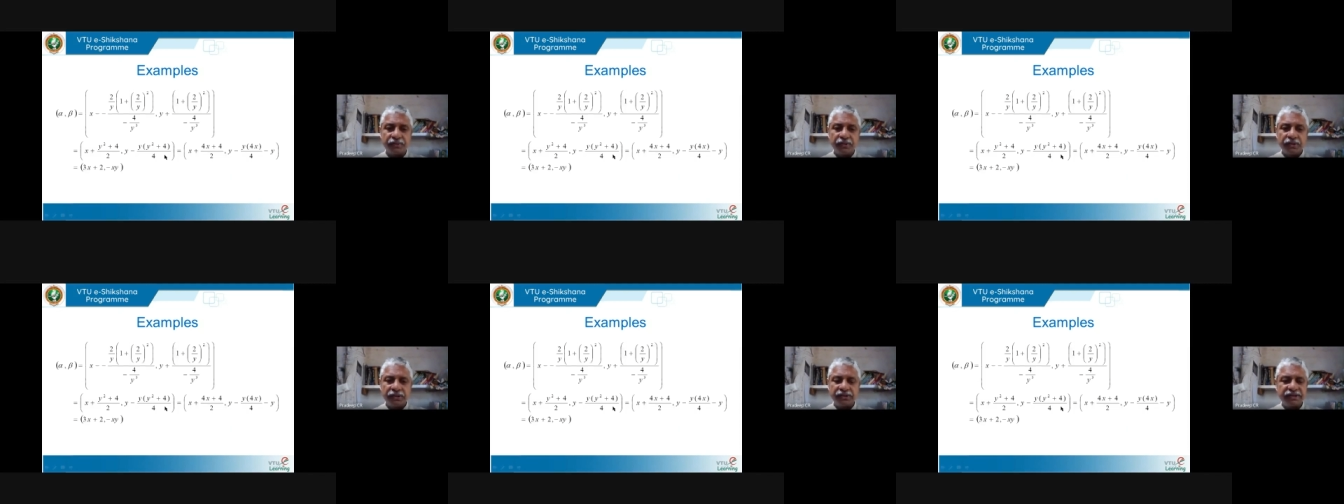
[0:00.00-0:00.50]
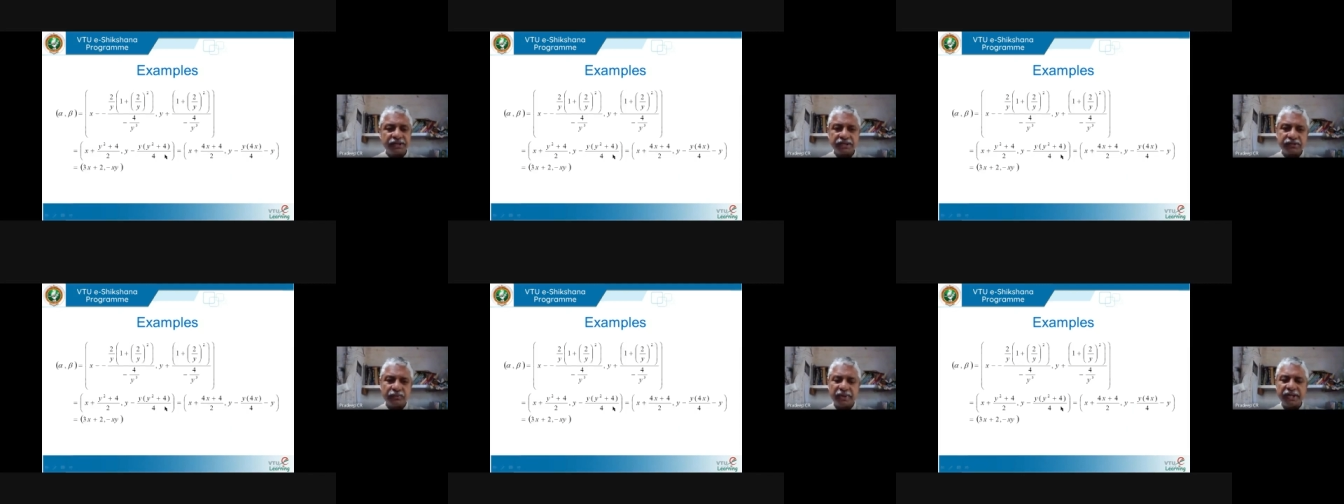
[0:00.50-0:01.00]
It's just
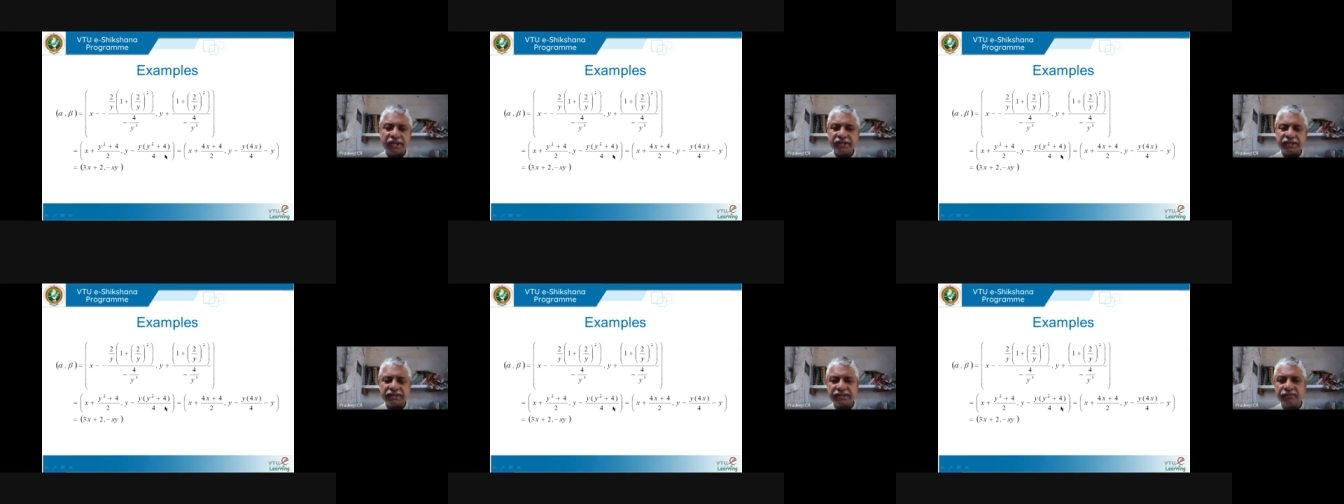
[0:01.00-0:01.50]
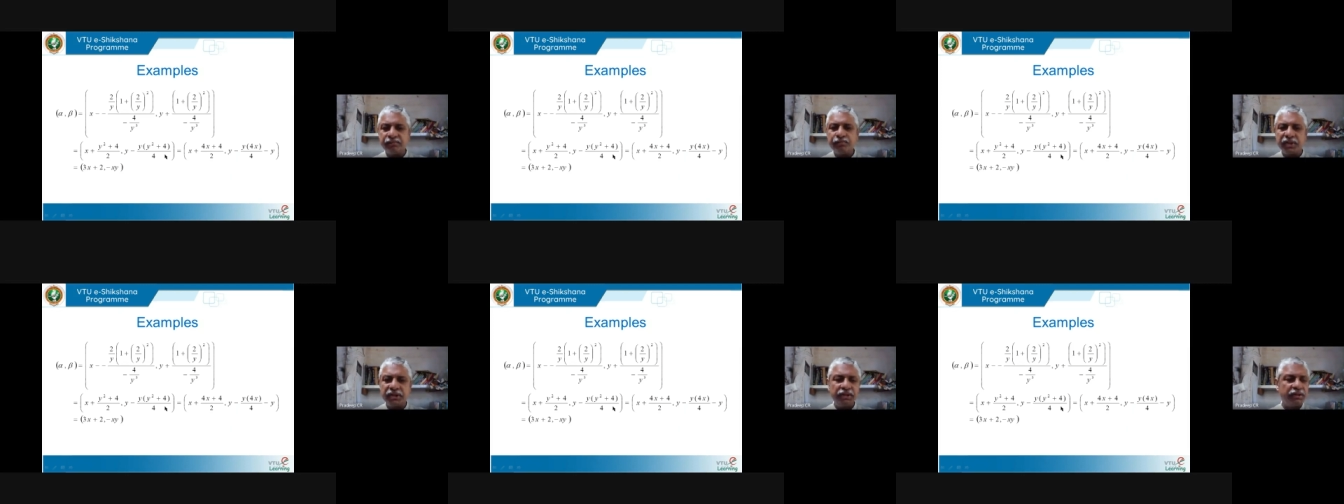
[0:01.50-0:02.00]
very
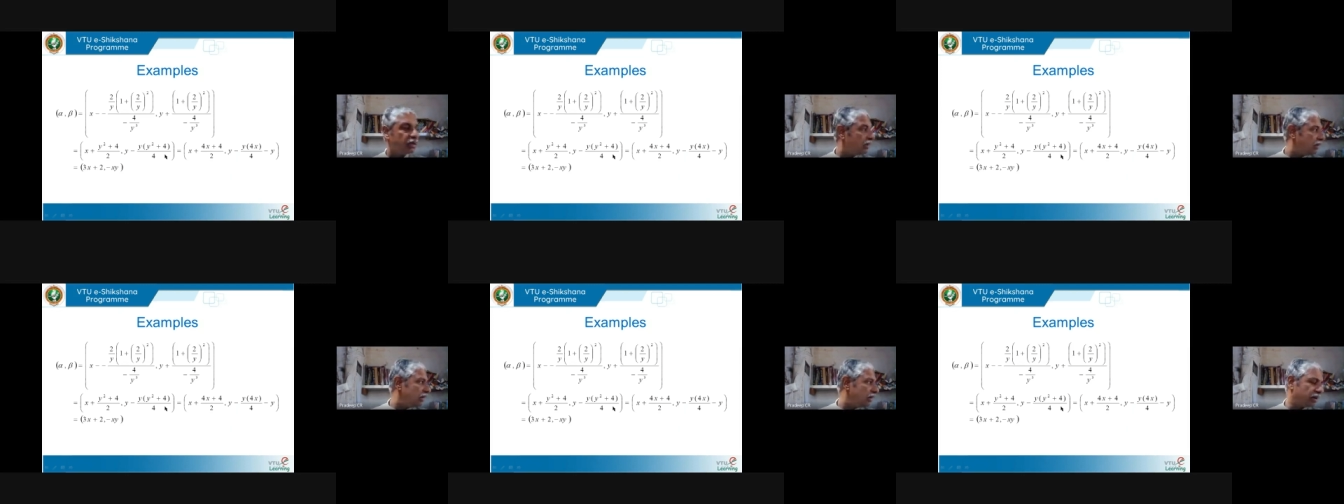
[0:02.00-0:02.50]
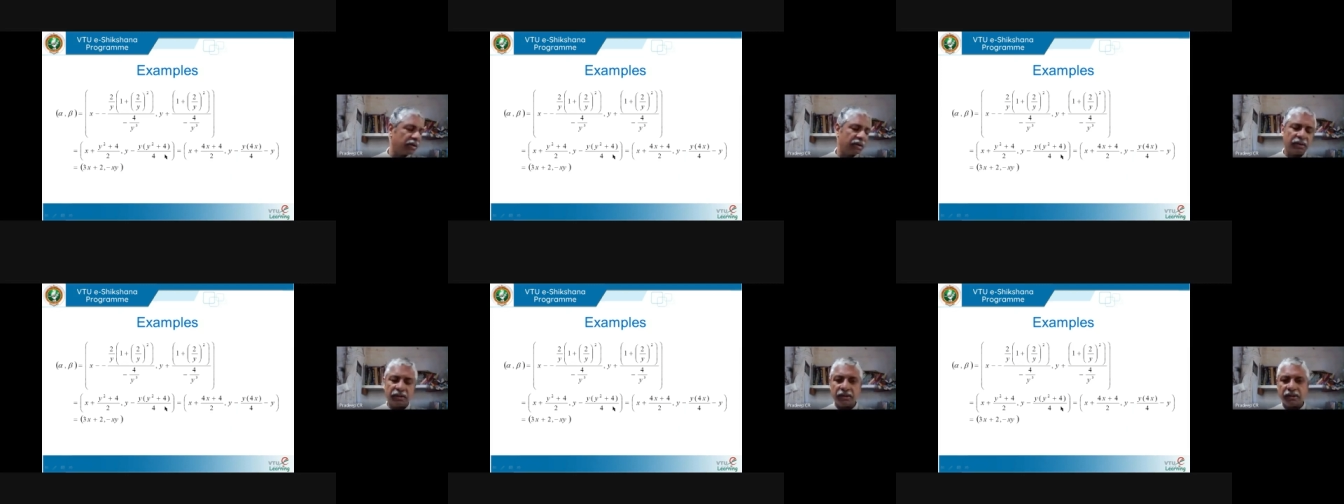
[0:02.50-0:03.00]
simple
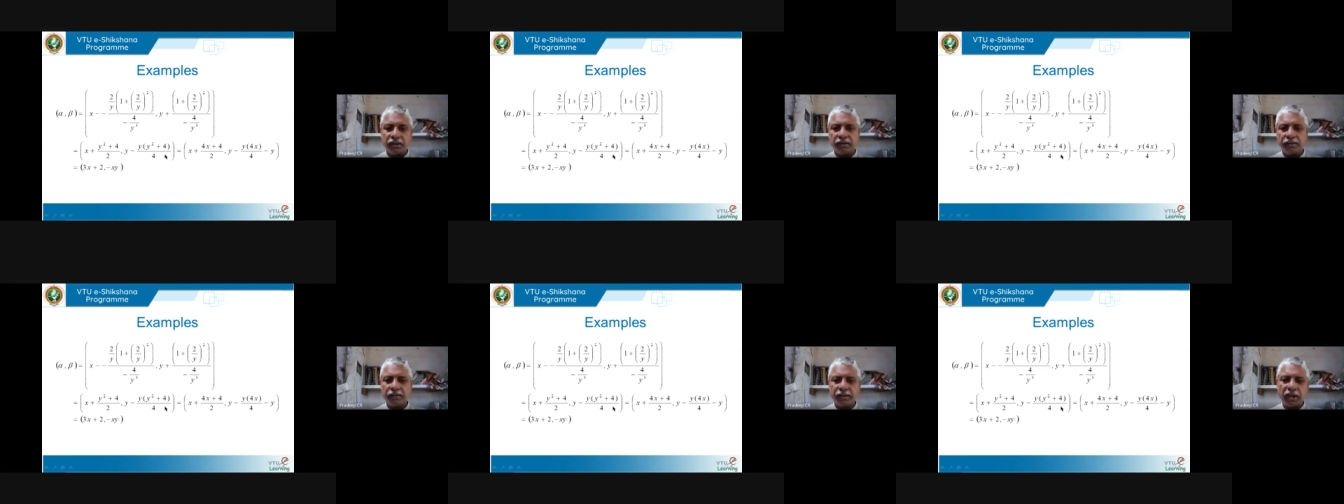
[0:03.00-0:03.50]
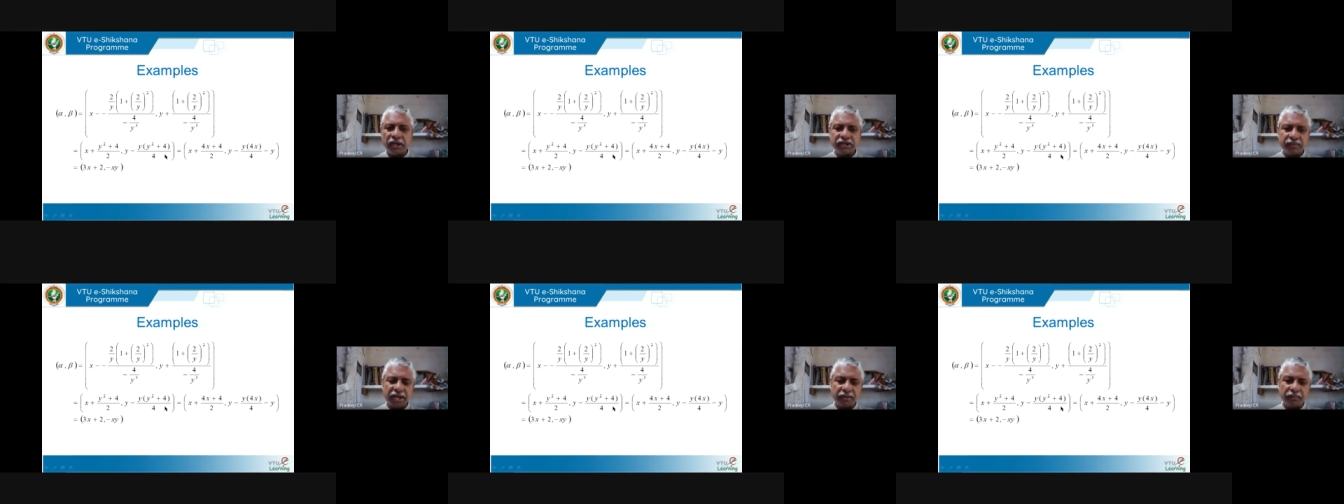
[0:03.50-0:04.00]
uh,
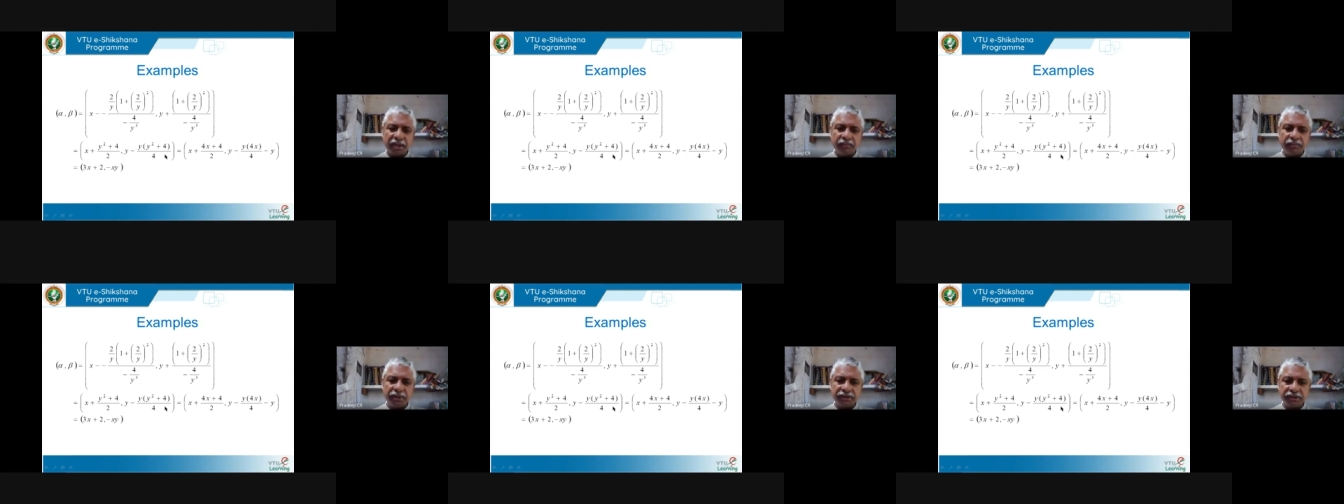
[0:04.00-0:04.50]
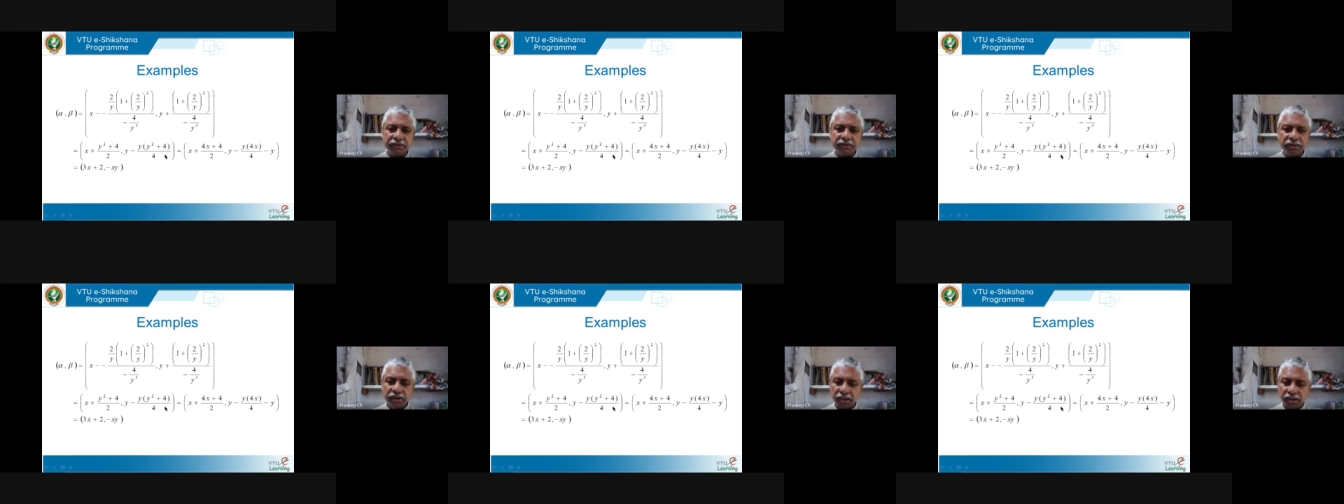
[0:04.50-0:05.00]
algebraic manipulation.
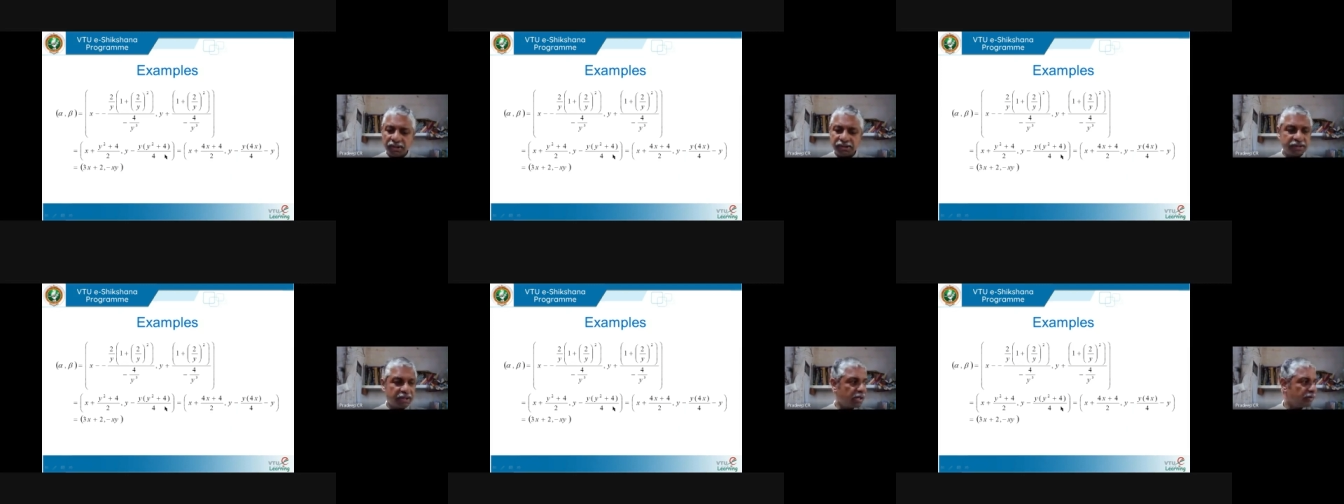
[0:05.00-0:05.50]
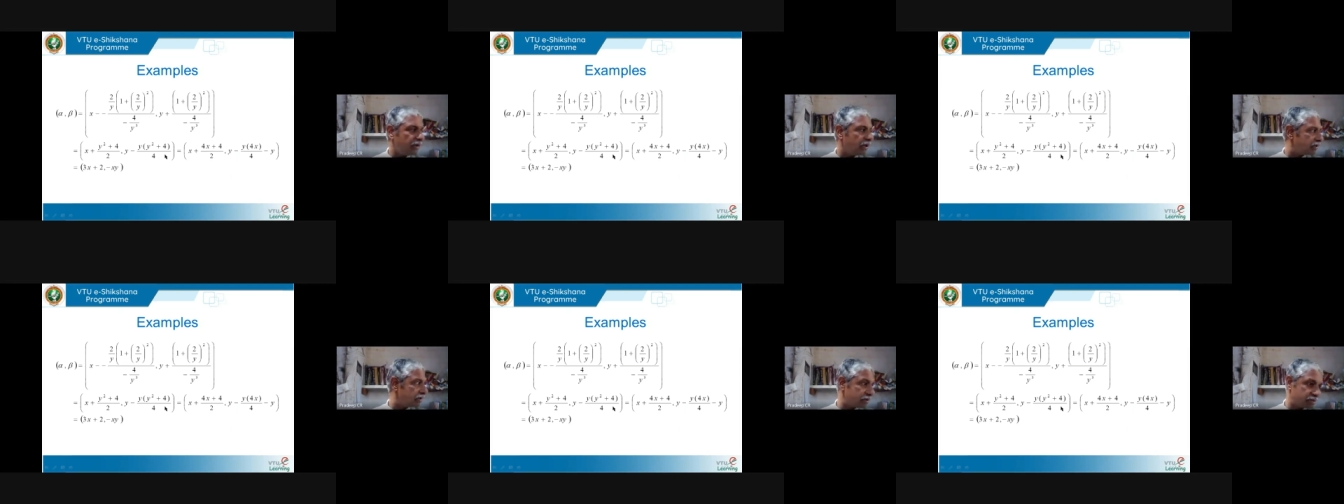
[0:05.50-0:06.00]
Understand, we are just